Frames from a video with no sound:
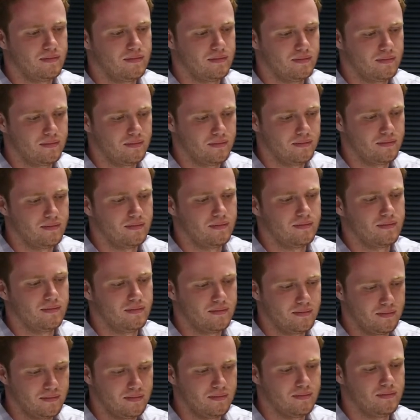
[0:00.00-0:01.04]

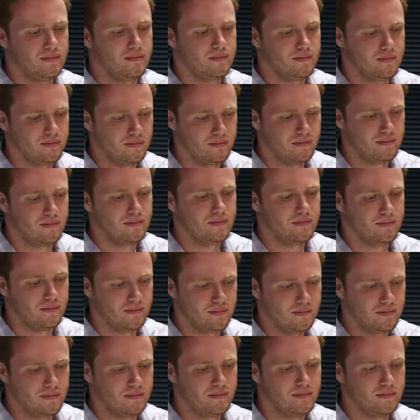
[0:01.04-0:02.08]

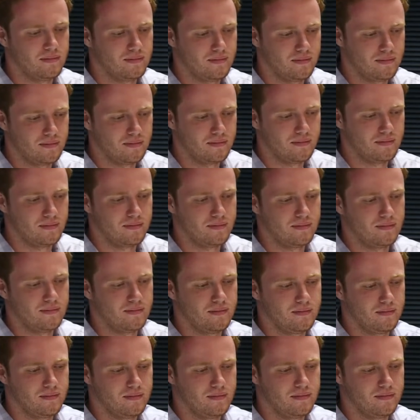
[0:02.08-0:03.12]

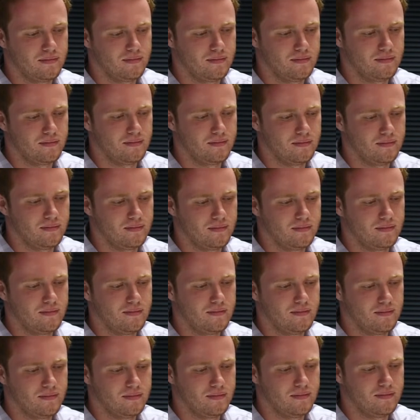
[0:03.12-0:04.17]

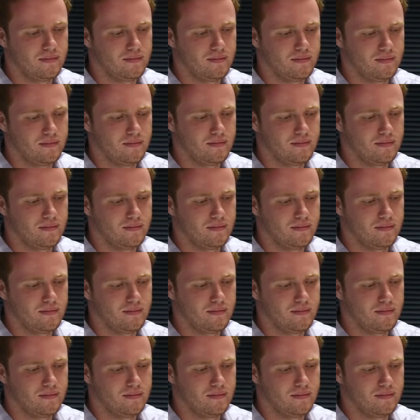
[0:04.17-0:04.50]
(silent)